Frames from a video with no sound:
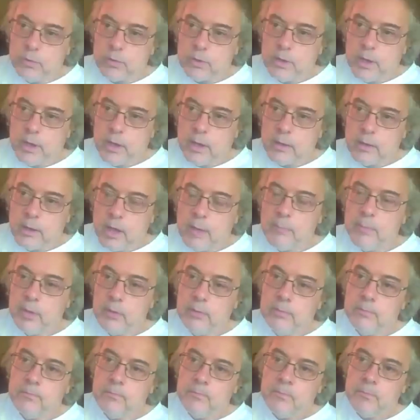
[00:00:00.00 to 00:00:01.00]
look at, I
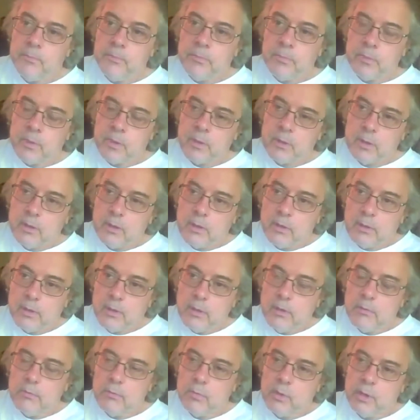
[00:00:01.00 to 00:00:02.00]
mean,
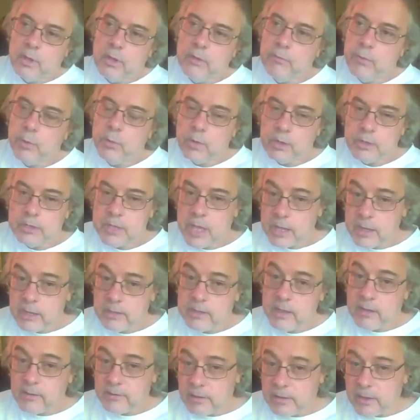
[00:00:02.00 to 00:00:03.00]
if, if you want to take
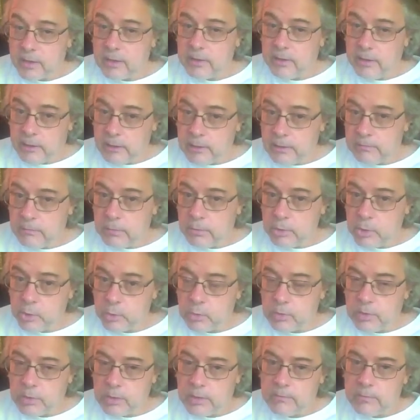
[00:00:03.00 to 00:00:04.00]
it down to like an
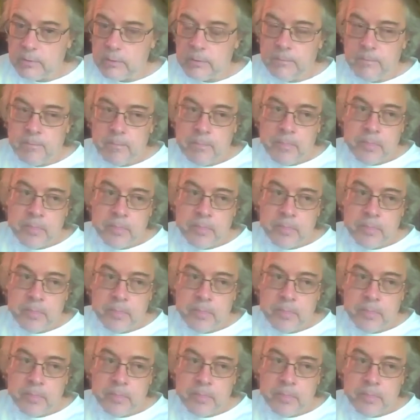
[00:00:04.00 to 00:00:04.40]
individual level,